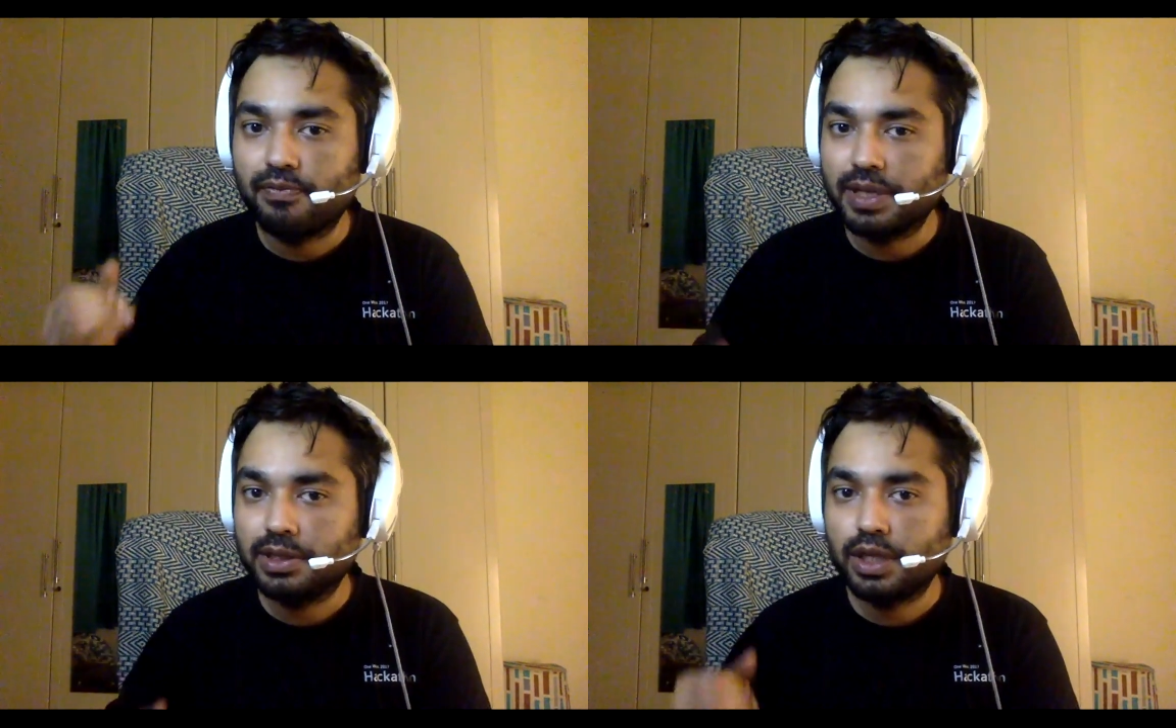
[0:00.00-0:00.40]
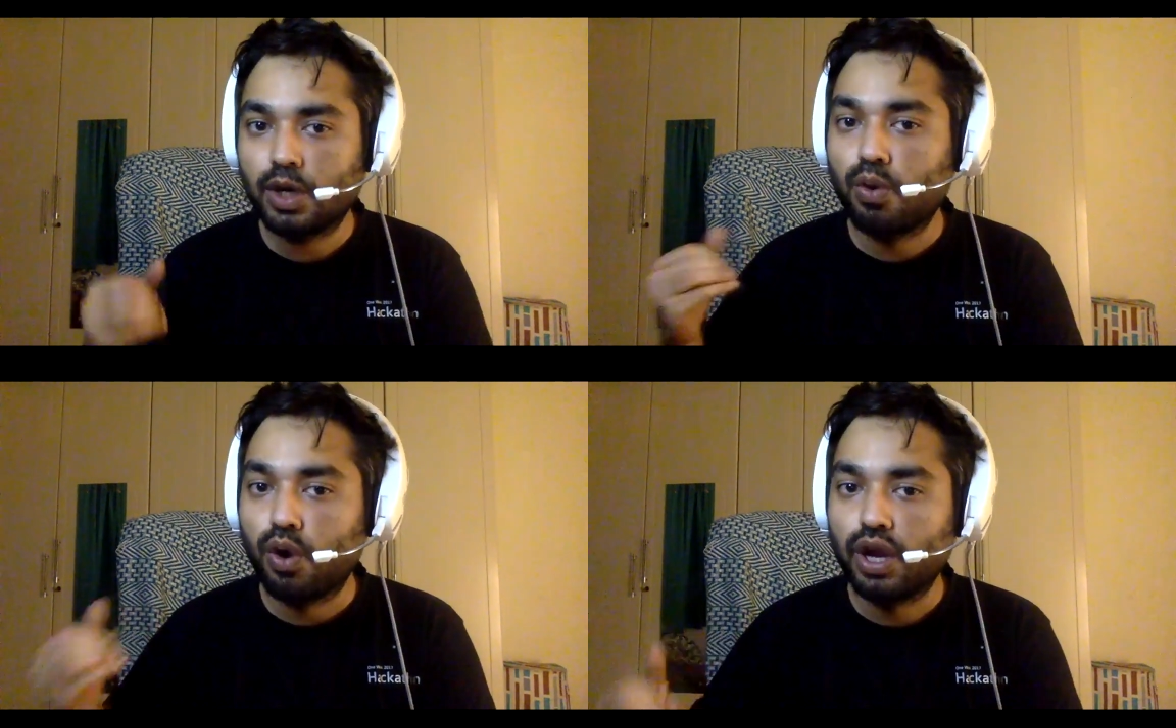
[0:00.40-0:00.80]
with the
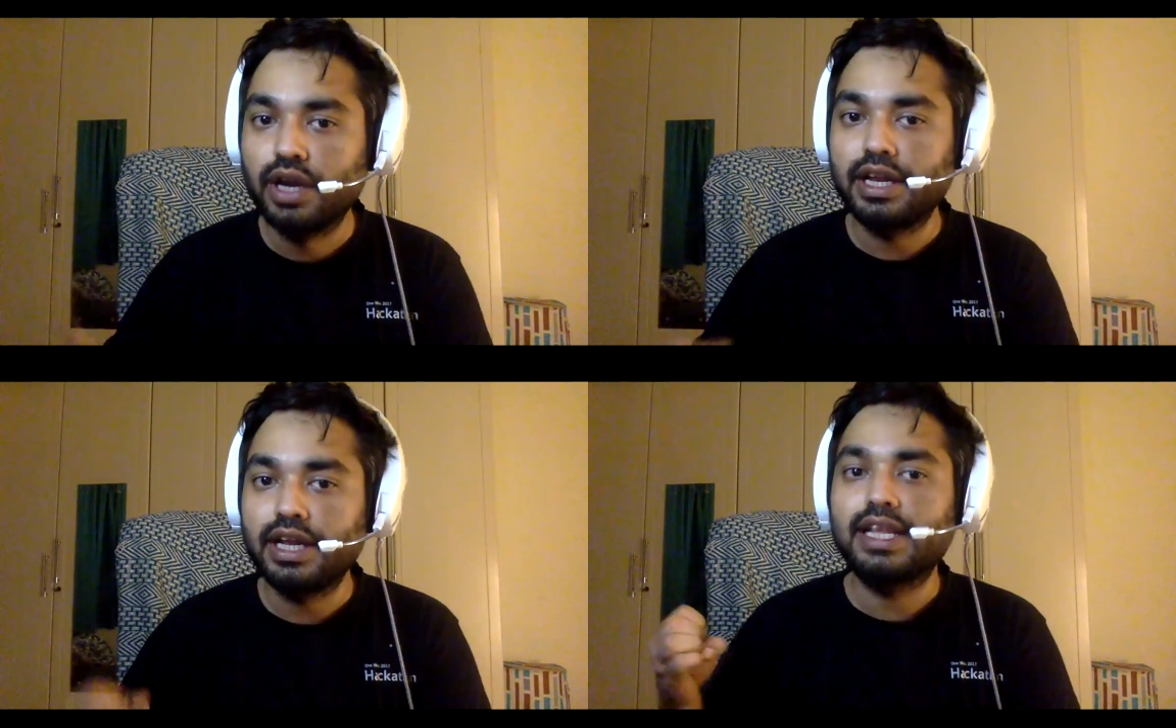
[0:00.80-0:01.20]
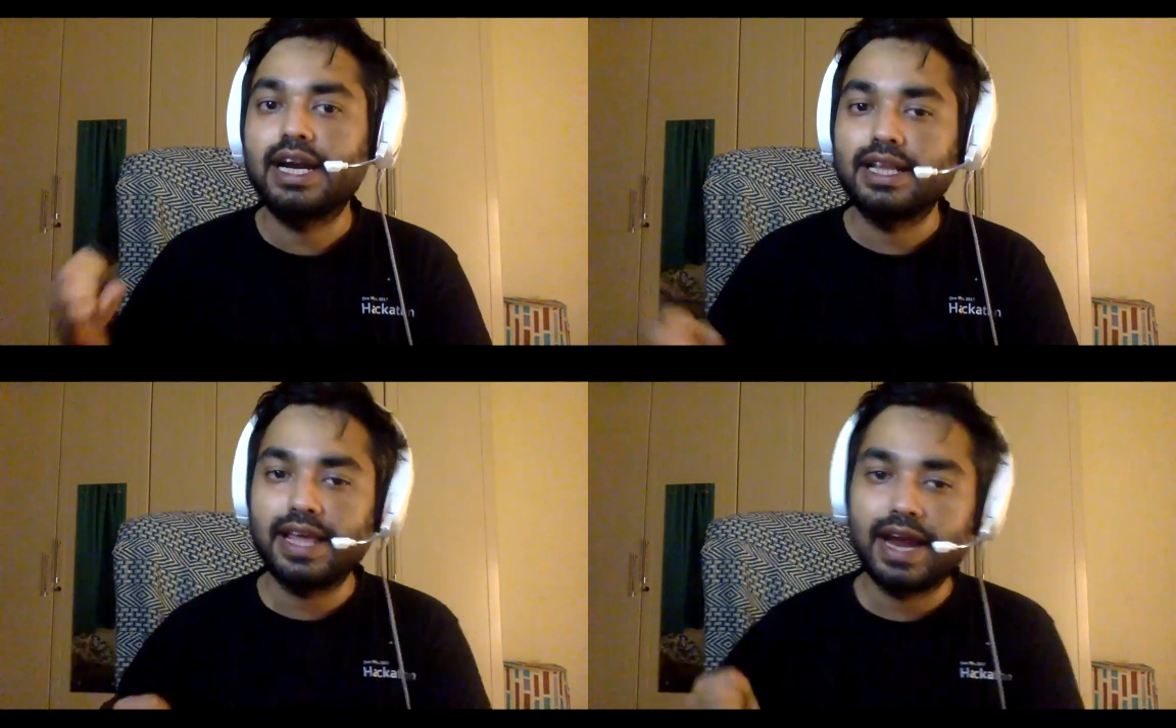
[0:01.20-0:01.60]
quality
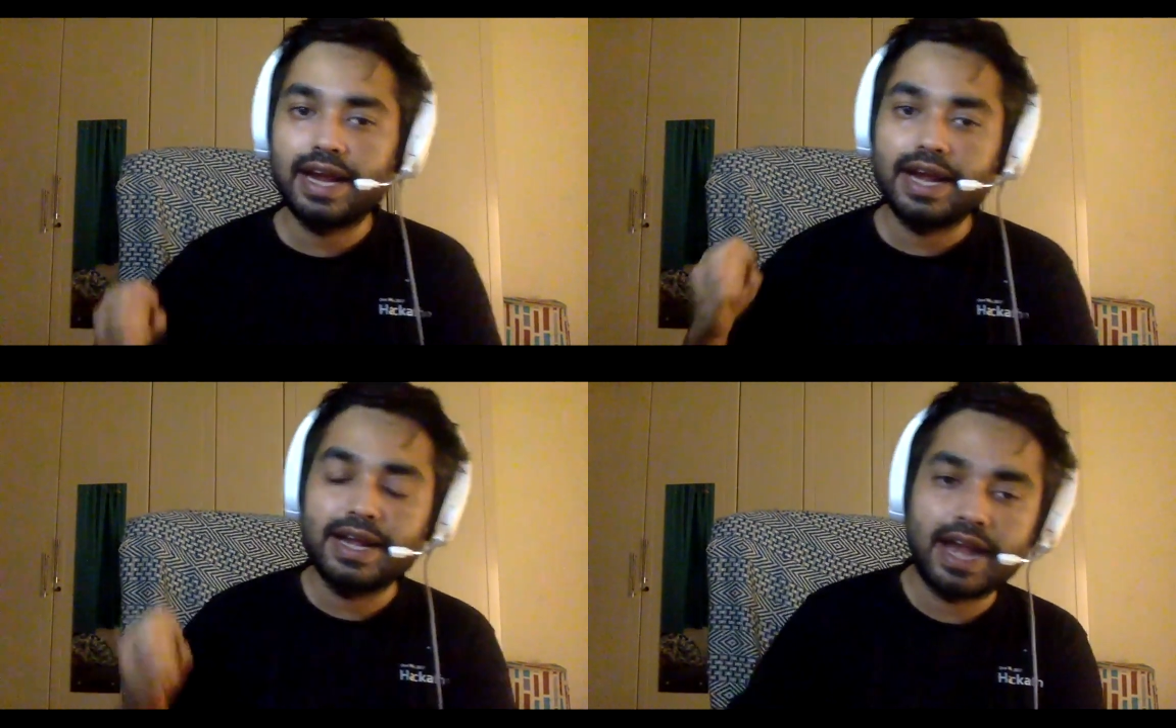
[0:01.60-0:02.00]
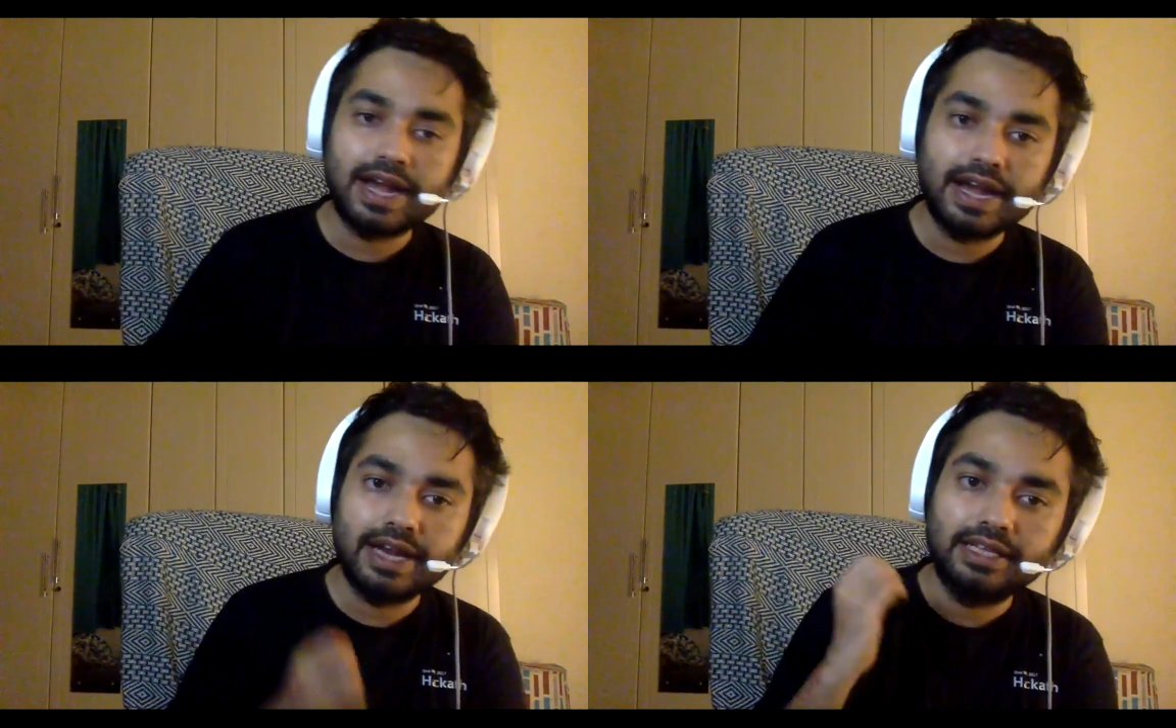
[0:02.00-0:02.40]
that they had
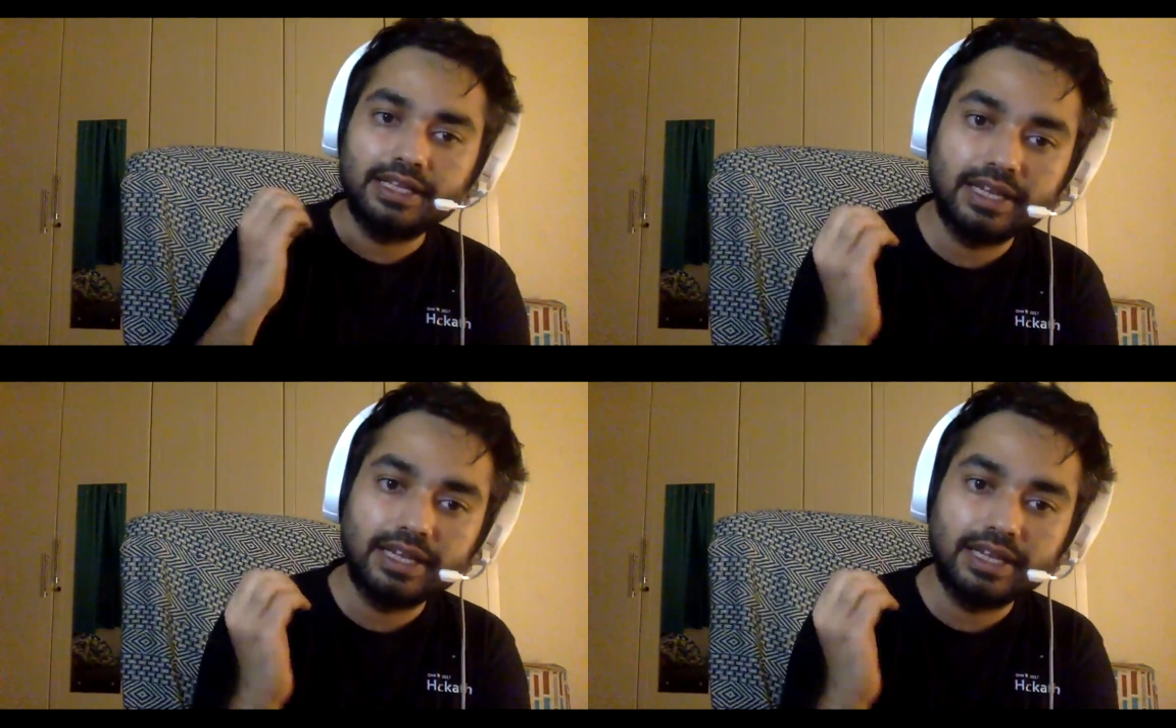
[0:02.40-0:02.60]
intended